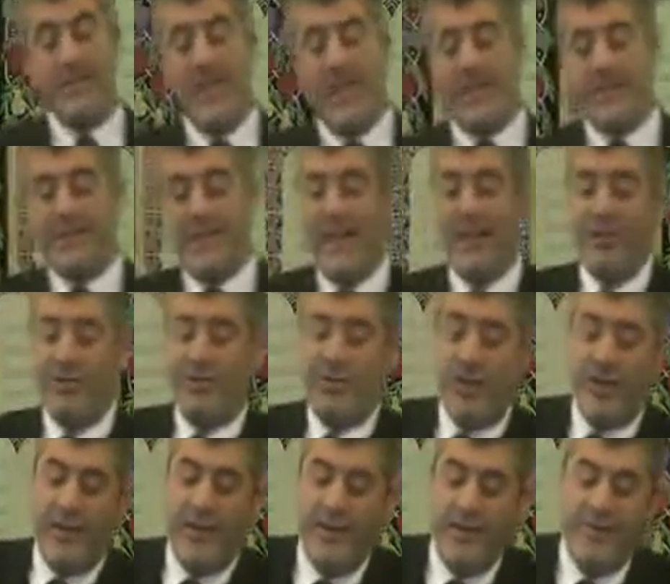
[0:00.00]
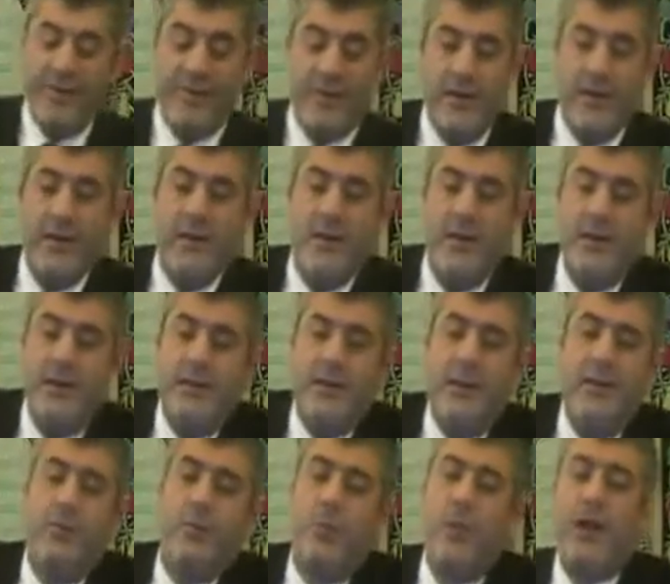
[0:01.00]
their nature is
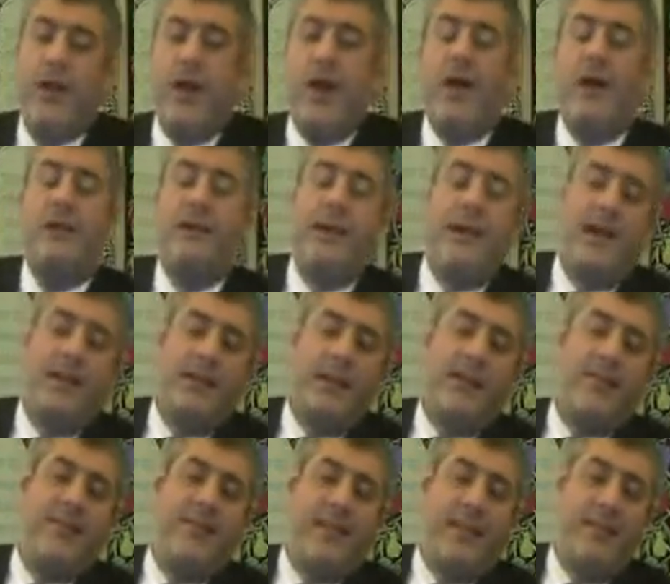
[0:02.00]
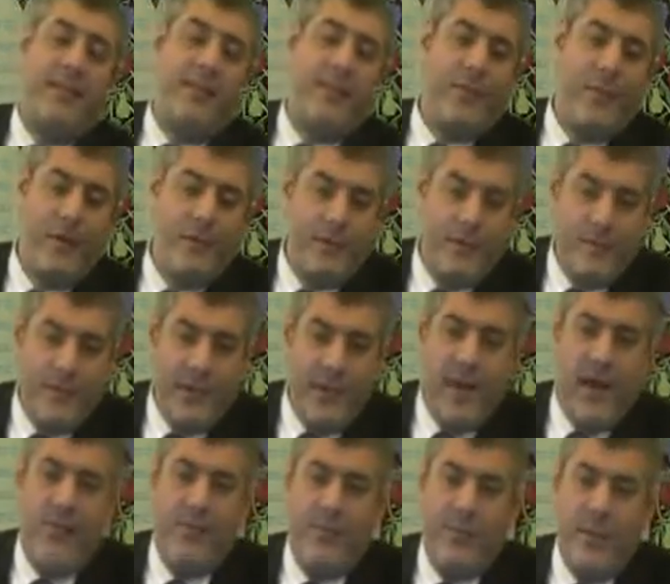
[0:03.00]
that they are not satisfied from
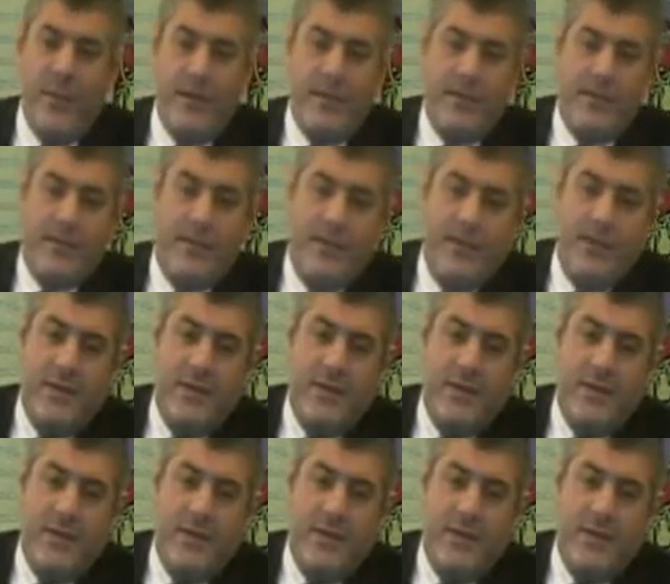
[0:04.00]
their husband.